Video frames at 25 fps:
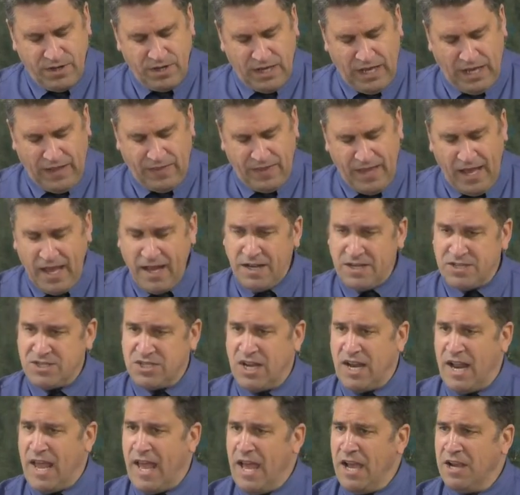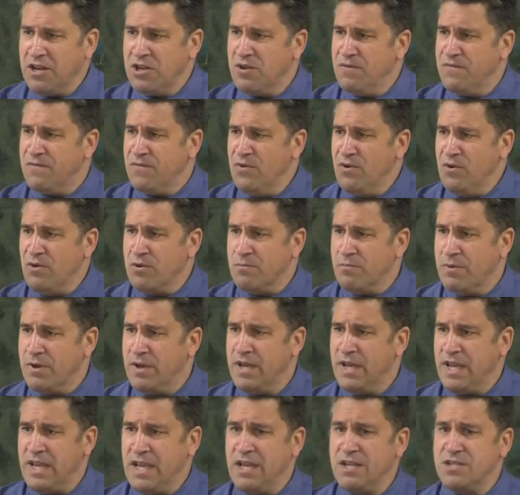And that is an active verb.
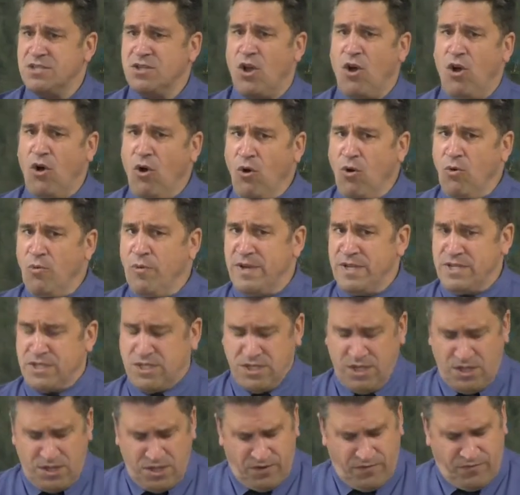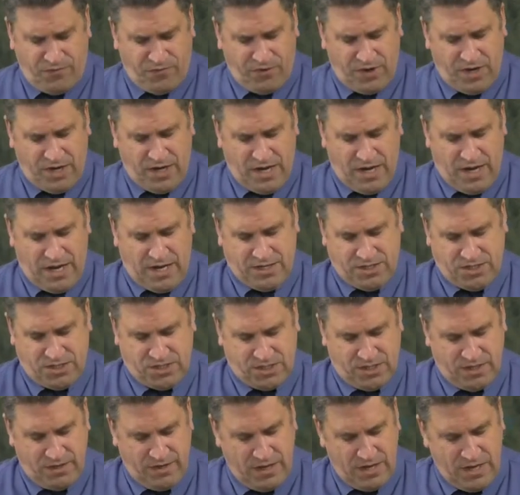He is always delivering
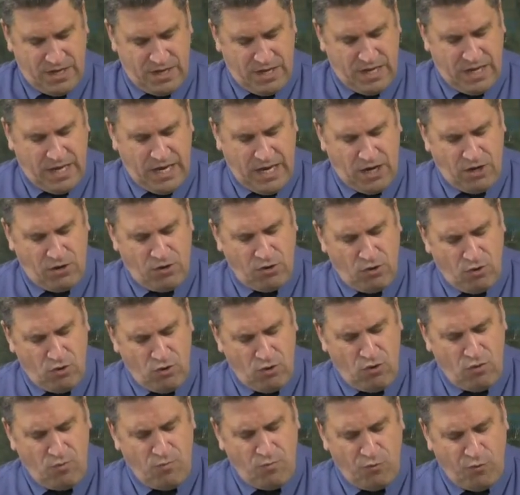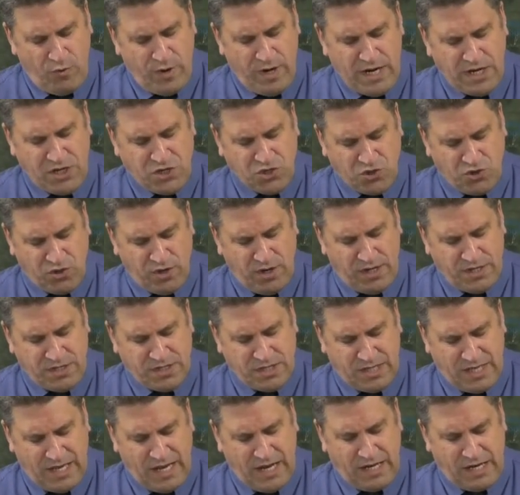us, in whom we
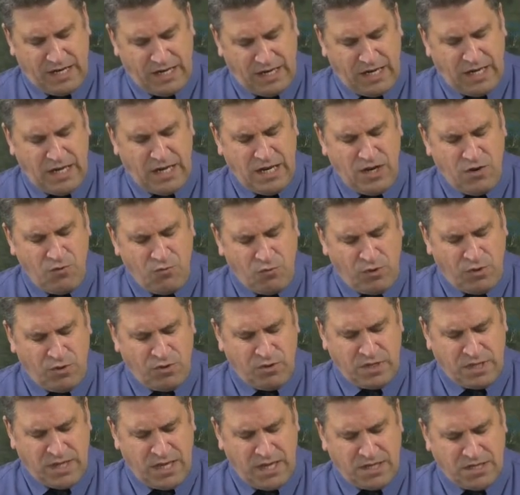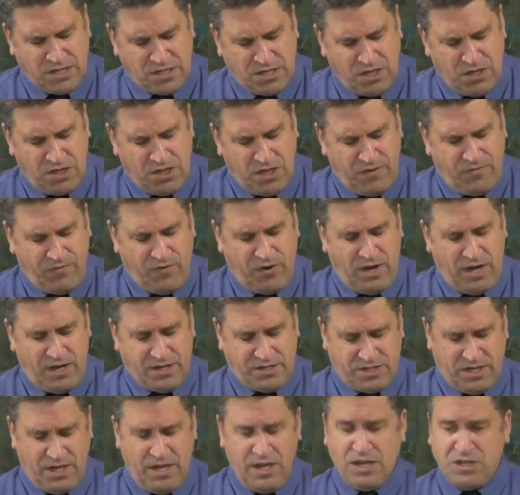trust that He will yet deliver
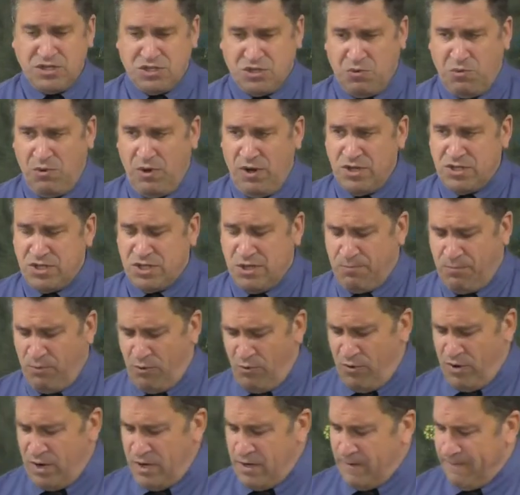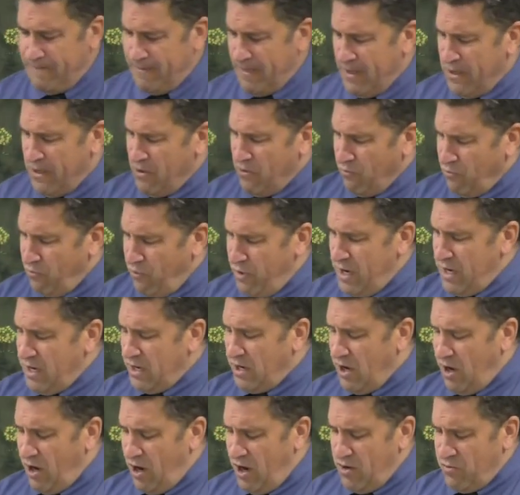us. So, what is the point?
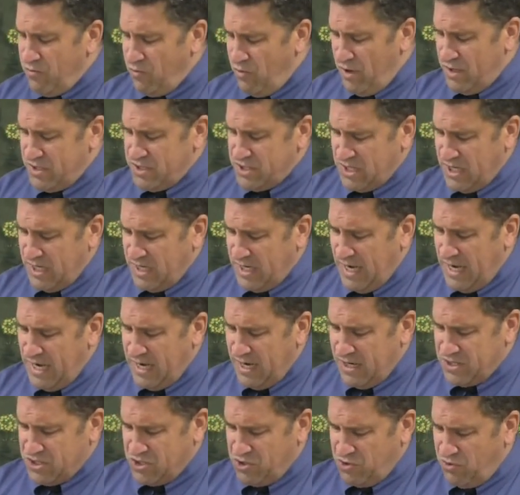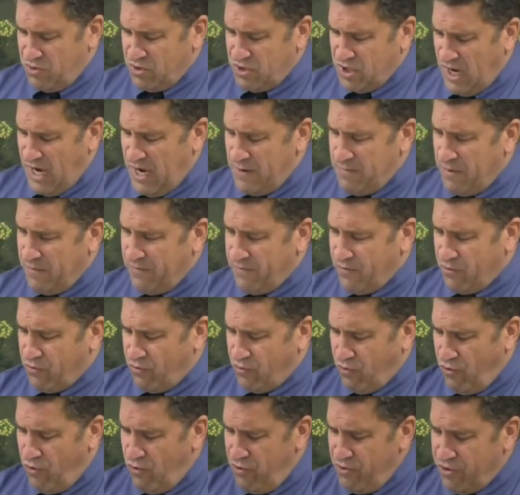When God wants to take us through a time of
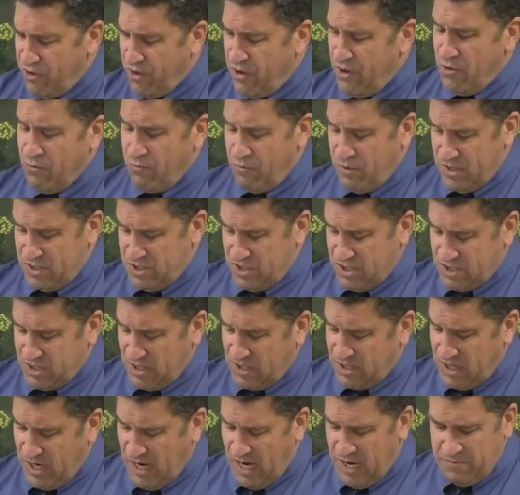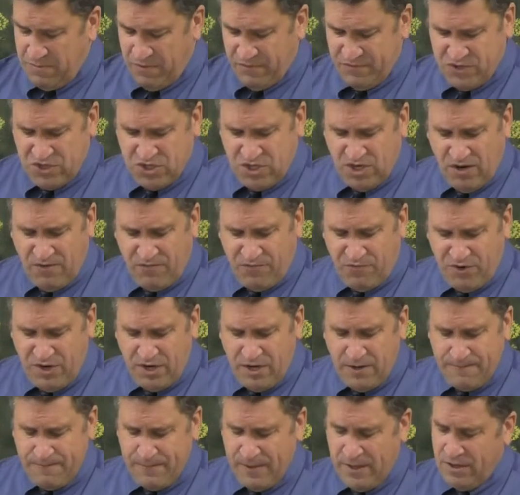growth, which is a time of
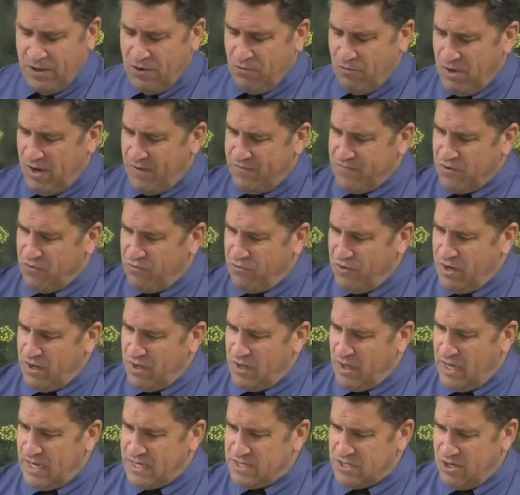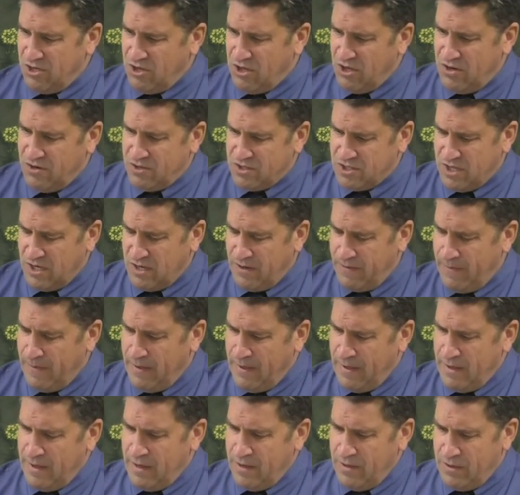suffering, we have to realize that there's a
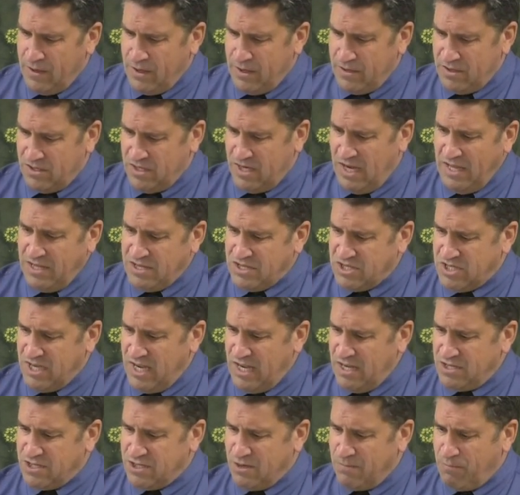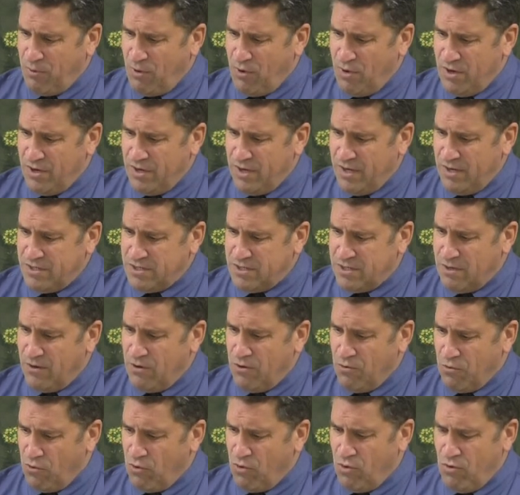the death sentence upon us
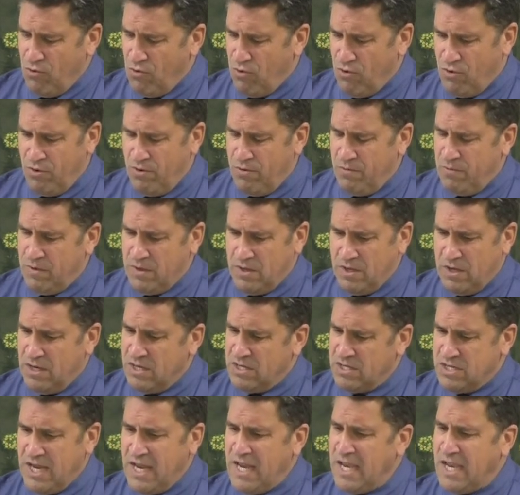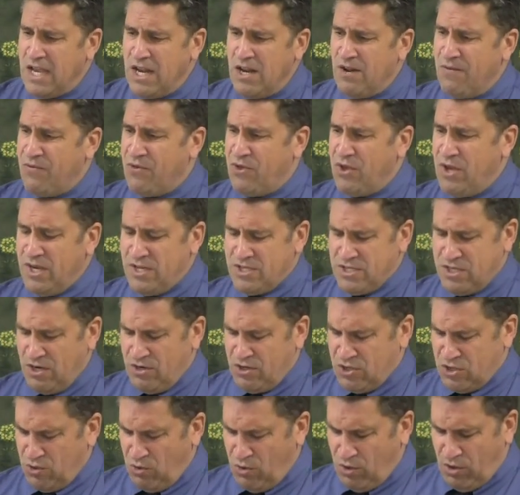or, or taking of things that are
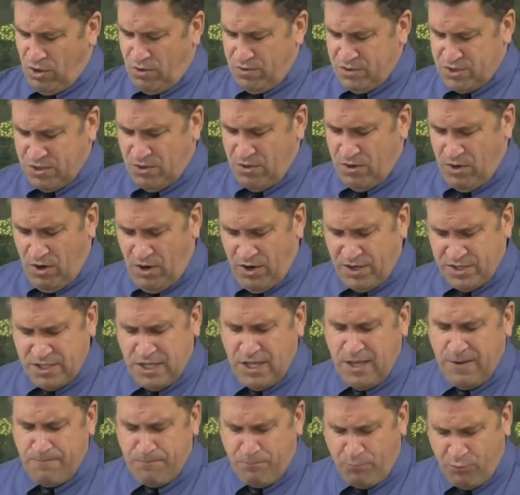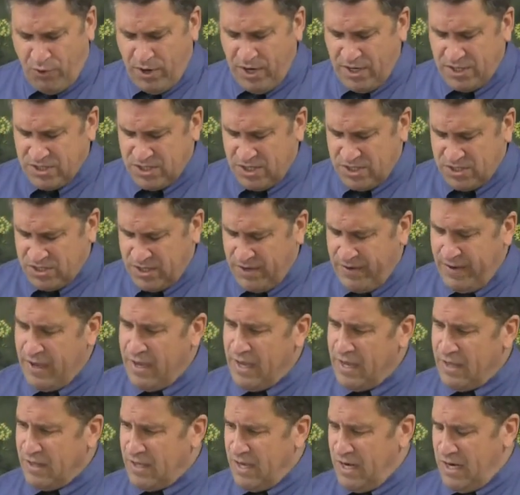so close to our hearts that it breaks us.
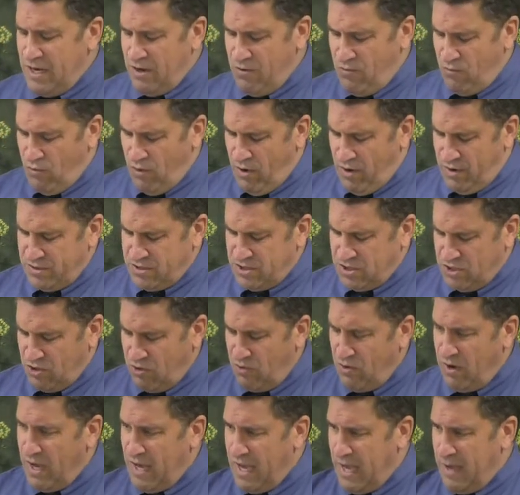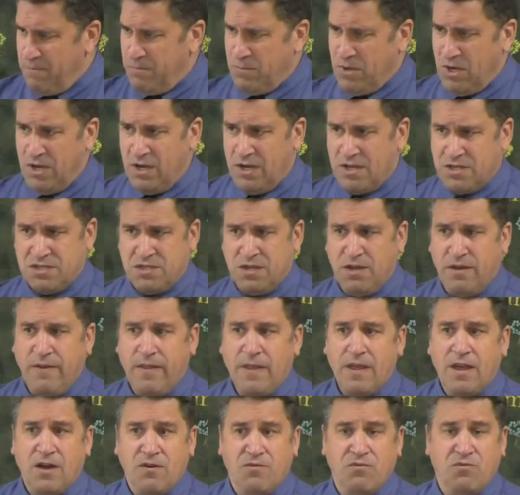Then He wants to empty us
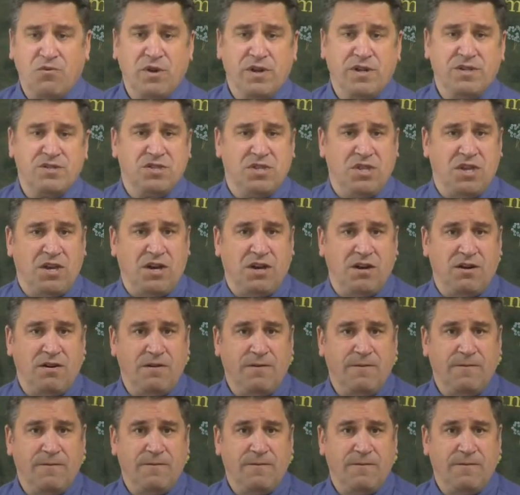of what is there.